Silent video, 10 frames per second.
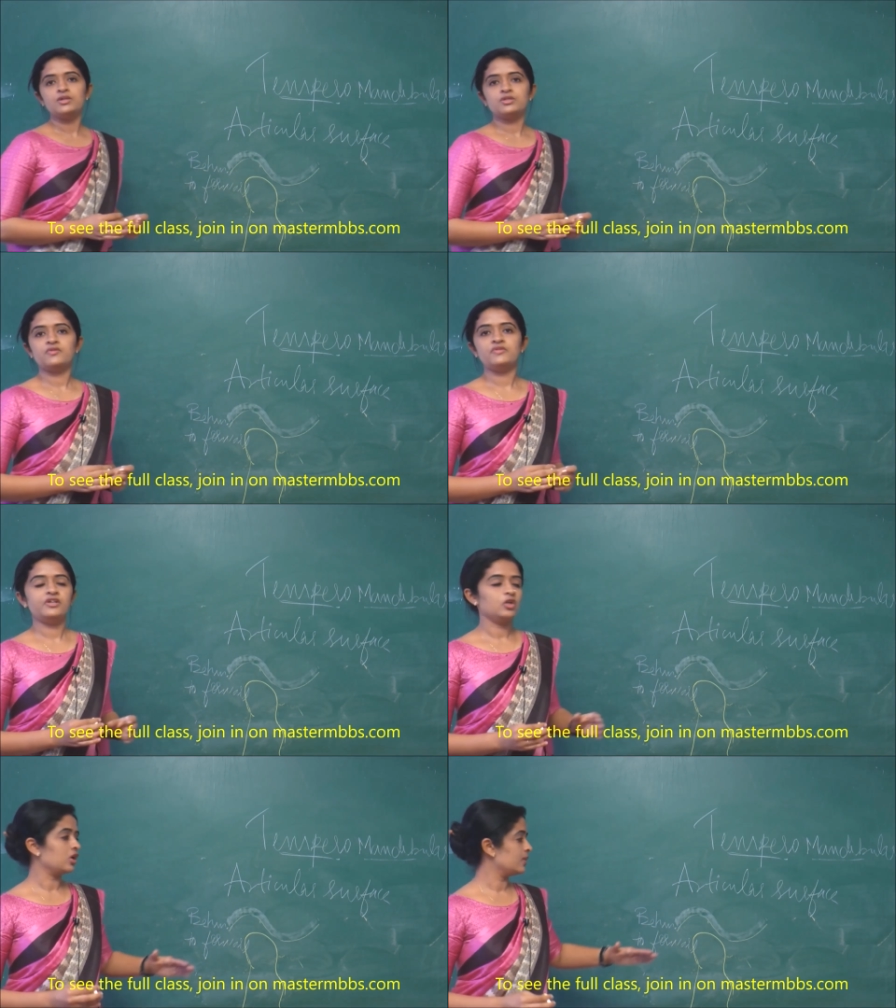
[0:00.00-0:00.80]
So, when we
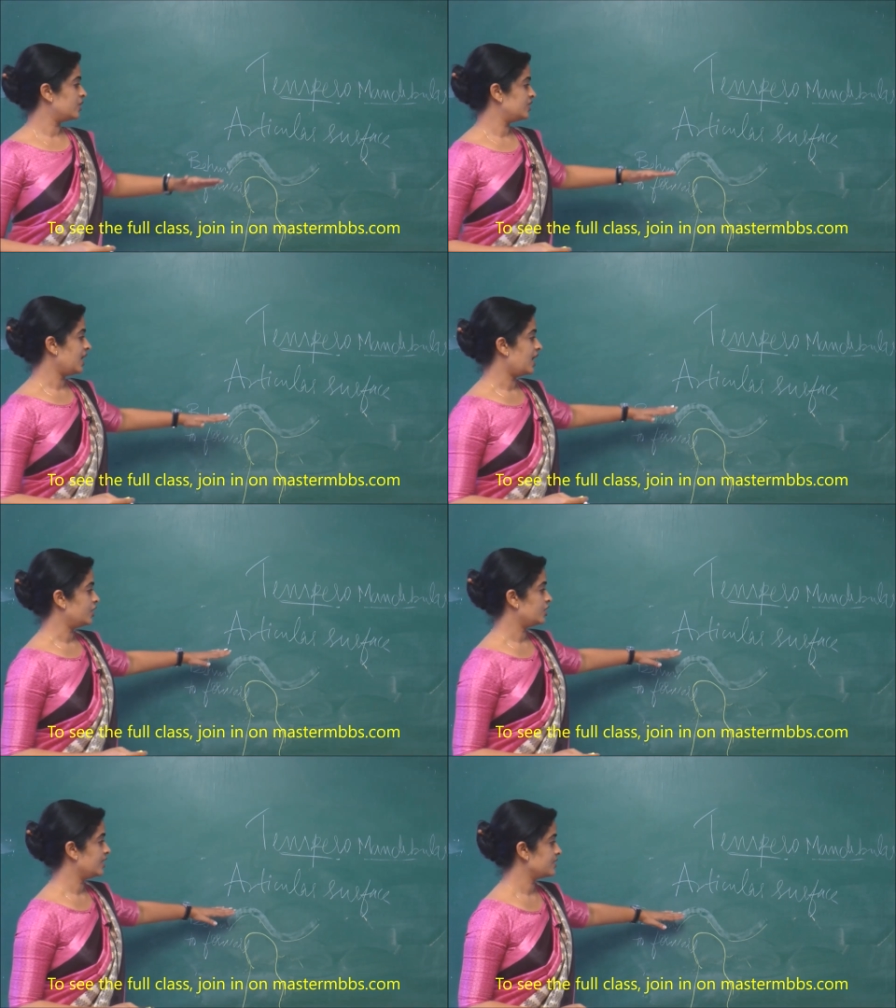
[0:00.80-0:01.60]
talk about the
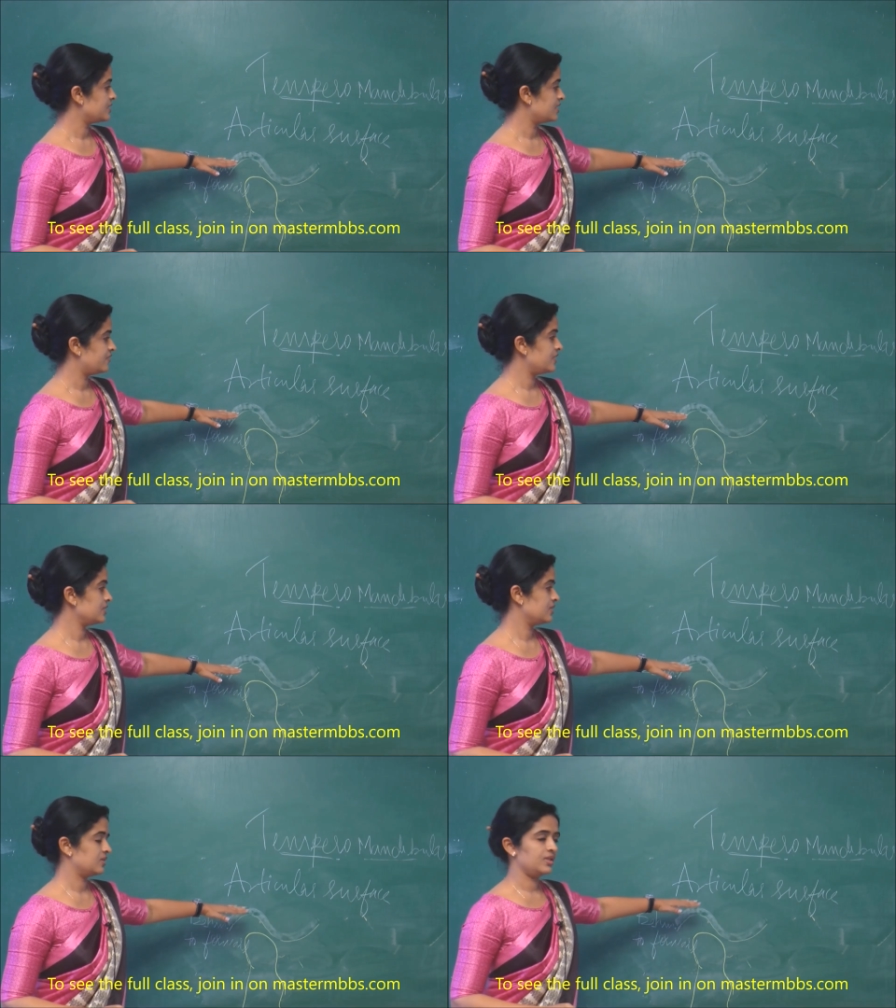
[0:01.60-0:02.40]
articular surface,
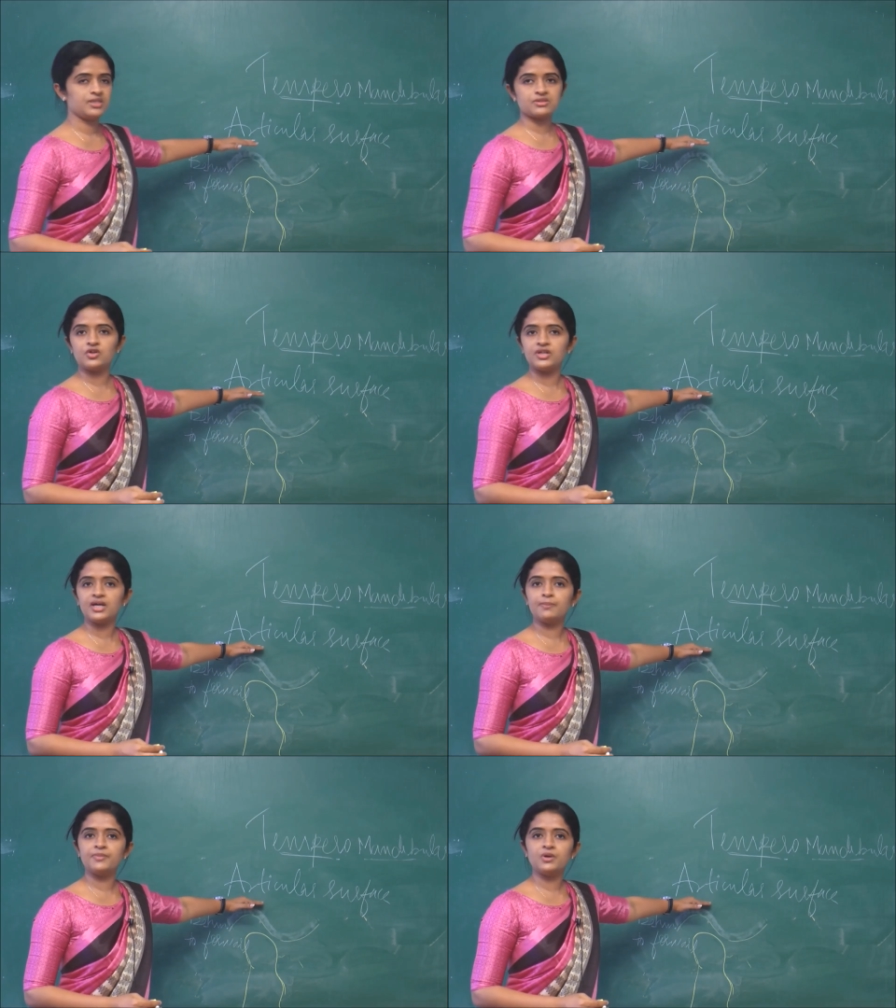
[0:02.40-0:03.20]
it has got an
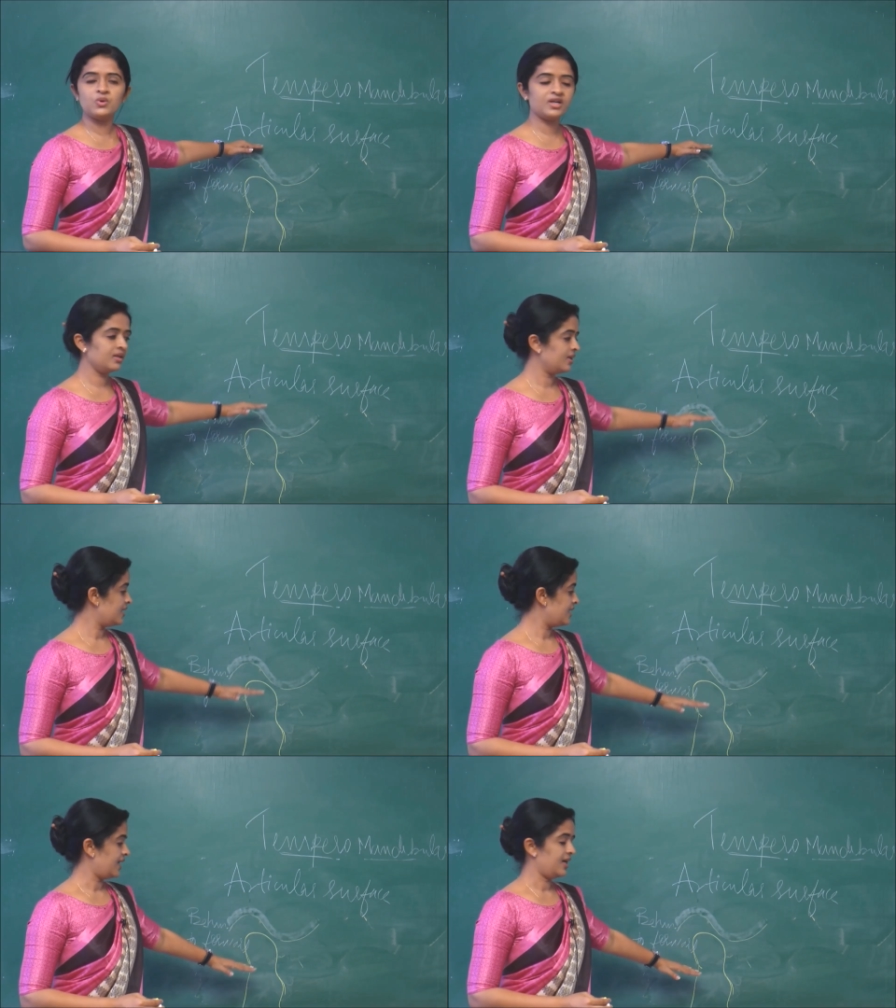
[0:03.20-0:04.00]
upper one
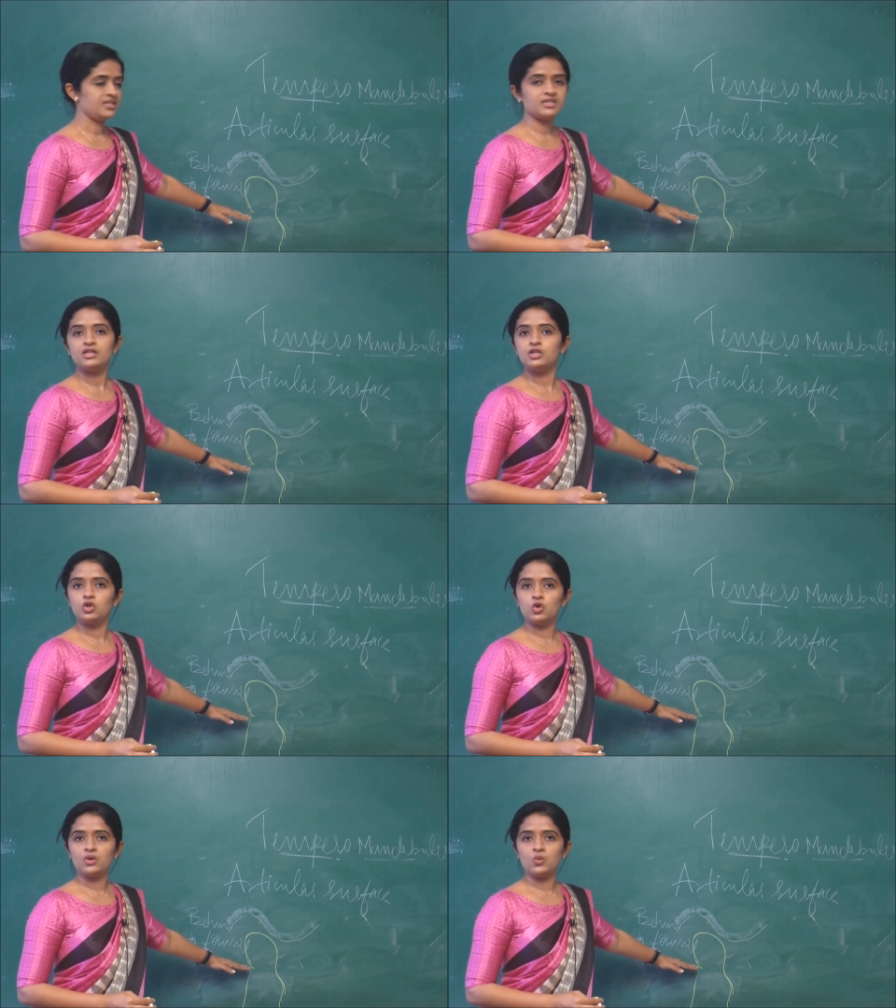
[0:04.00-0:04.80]
and a
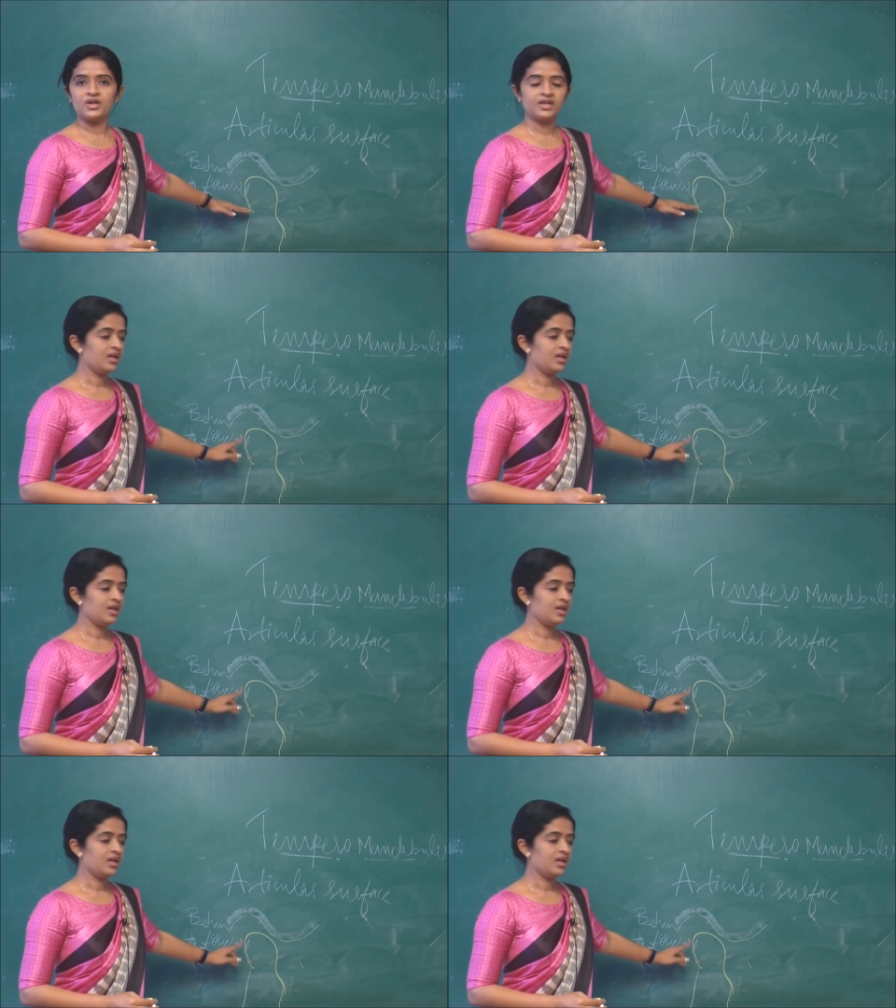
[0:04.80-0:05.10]
lower one.